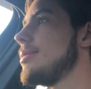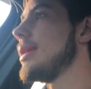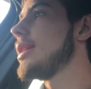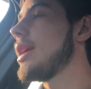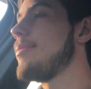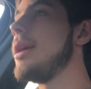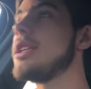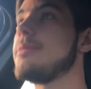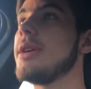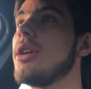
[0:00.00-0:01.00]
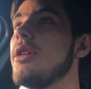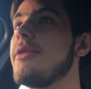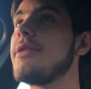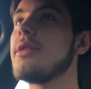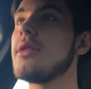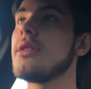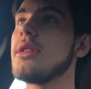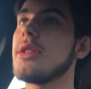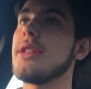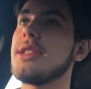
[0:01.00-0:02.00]
man, they piss me off.
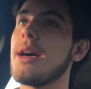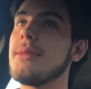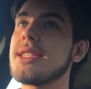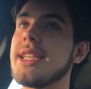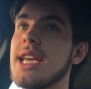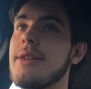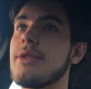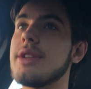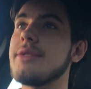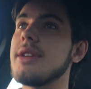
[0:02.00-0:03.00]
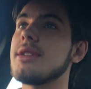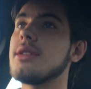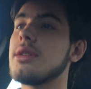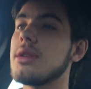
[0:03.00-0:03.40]
The dumbest thing ever invented.